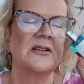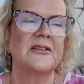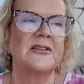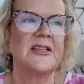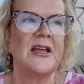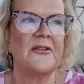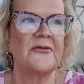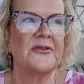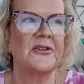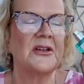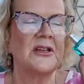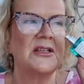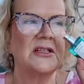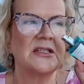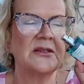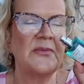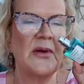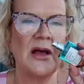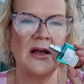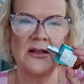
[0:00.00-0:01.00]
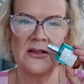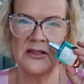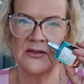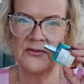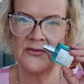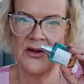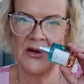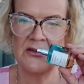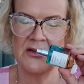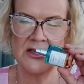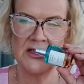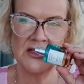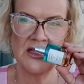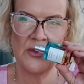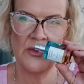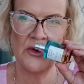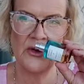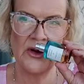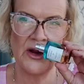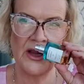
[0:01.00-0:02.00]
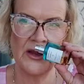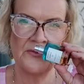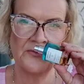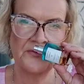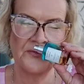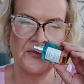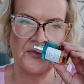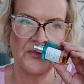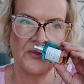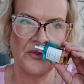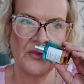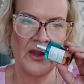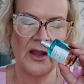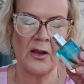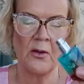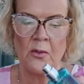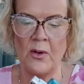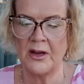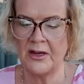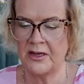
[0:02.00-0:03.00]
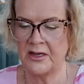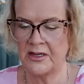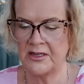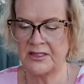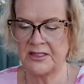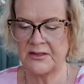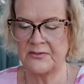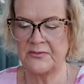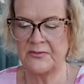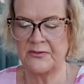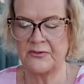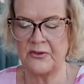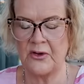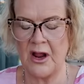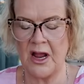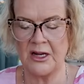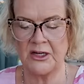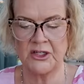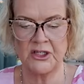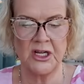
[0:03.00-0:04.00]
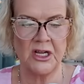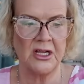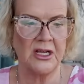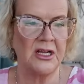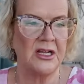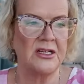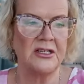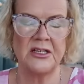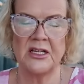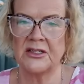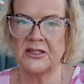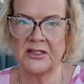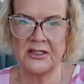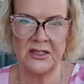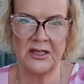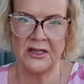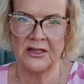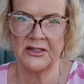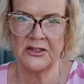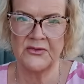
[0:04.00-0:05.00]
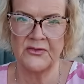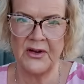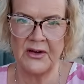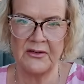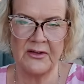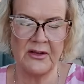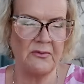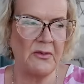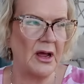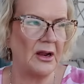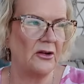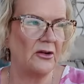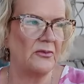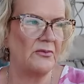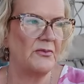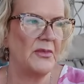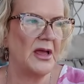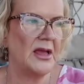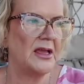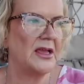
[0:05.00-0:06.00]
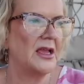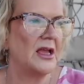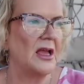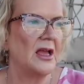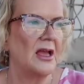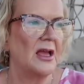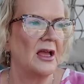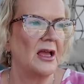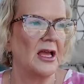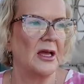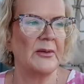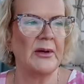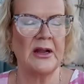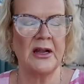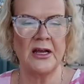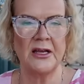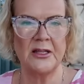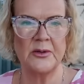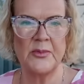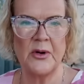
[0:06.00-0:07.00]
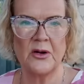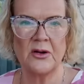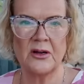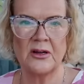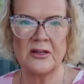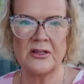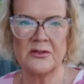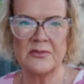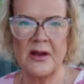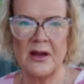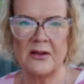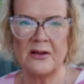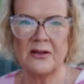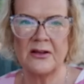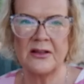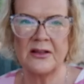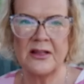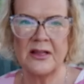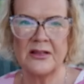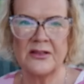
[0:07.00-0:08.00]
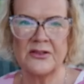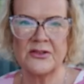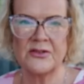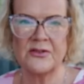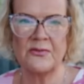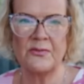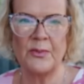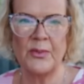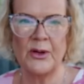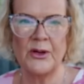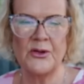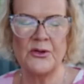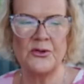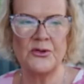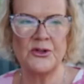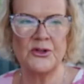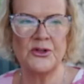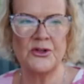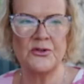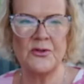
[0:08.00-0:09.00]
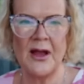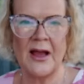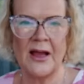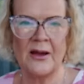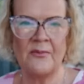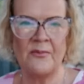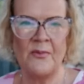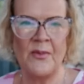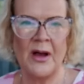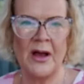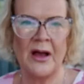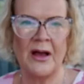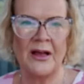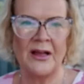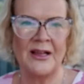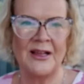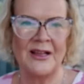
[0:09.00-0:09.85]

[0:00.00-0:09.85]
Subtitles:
Definitely smells very summery, quite nice and fresh. Doesn't last very well on me. I like the bottle as well. Look at that sort of blue to amber